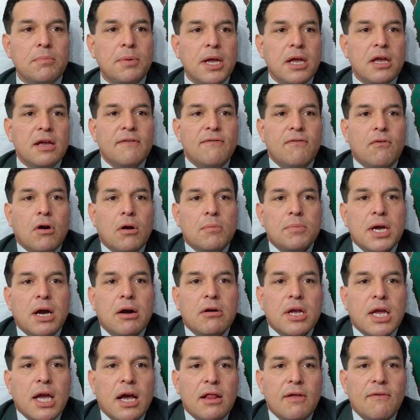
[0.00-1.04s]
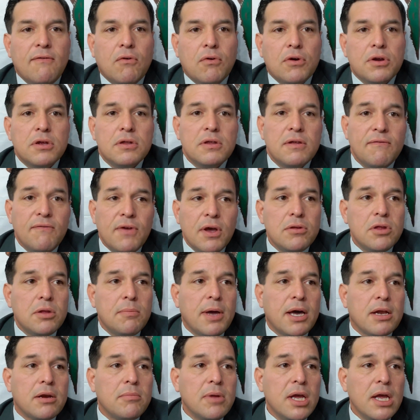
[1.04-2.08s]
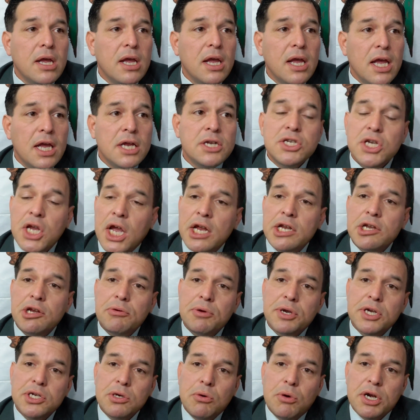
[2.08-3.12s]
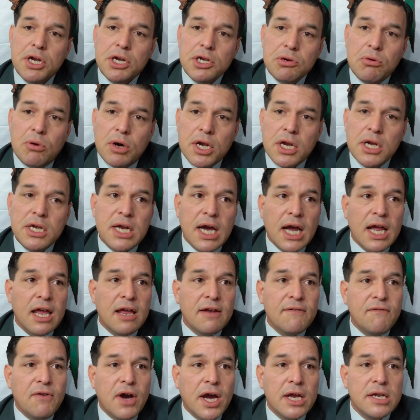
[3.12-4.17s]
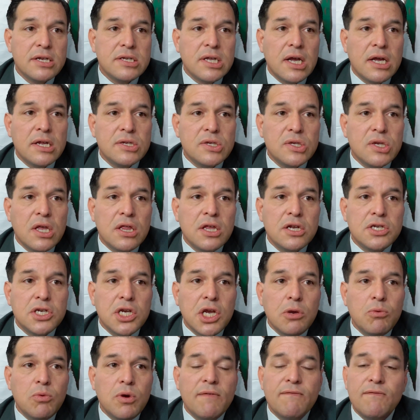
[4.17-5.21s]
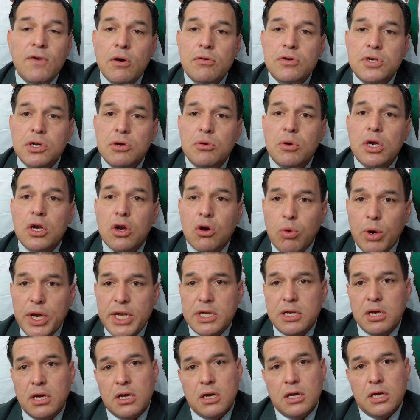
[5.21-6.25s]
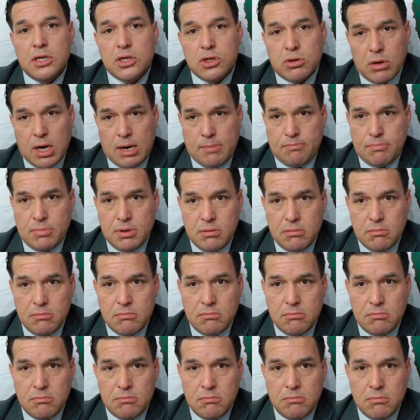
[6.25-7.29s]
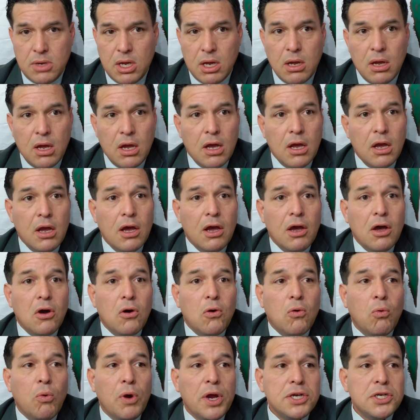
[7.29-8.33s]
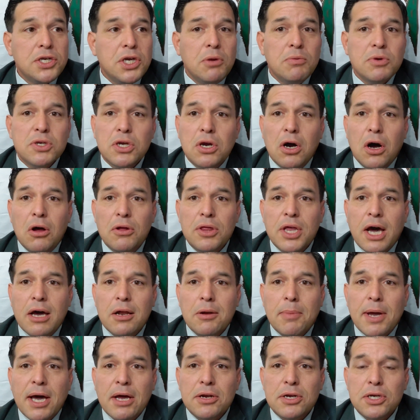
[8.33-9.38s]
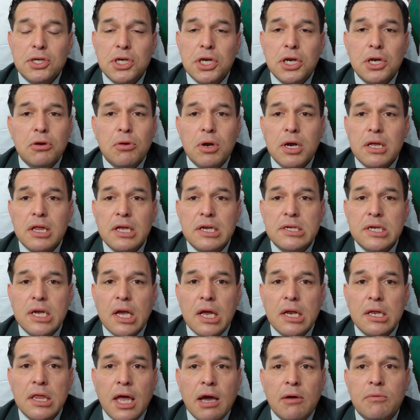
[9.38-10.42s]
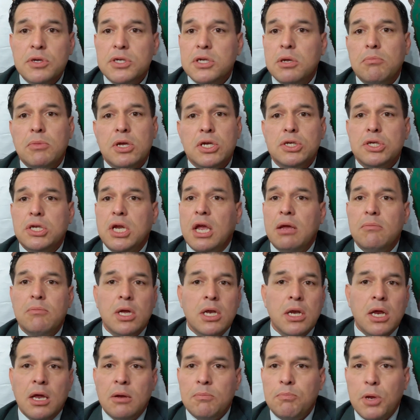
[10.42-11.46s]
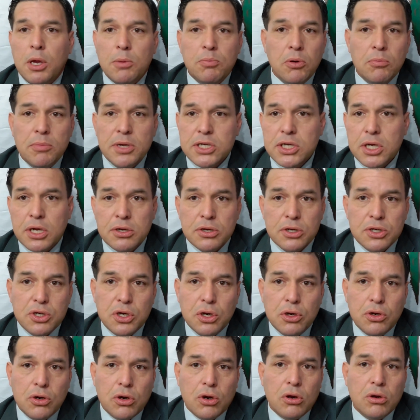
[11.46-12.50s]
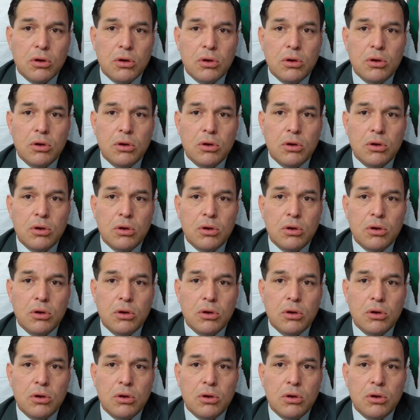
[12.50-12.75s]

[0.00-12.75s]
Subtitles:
being informed how Californians felt about him. In January 2020, Dianne Feinstein said that she would vote to acquit Trump. When she was called out about it, she quickly said that was a misstatement and people misunderstood her.